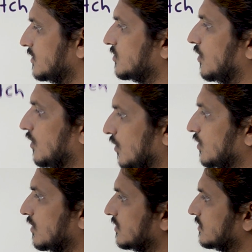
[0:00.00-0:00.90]
so
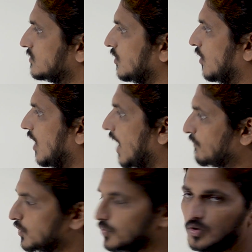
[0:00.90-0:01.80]
so
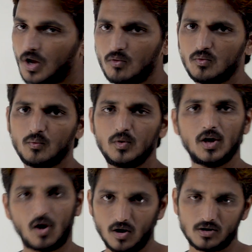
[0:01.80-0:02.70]
up to now we
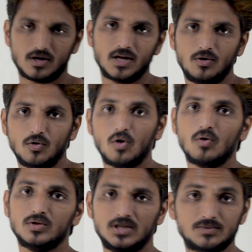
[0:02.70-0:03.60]
already
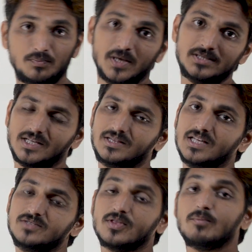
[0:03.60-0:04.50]
know these basic
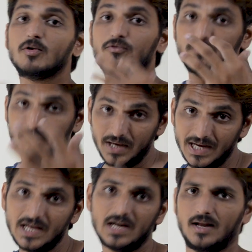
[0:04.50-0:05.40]
things from of
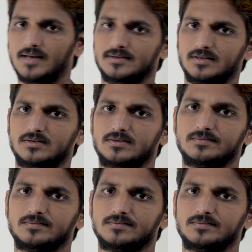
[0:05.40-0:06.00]
beginning classes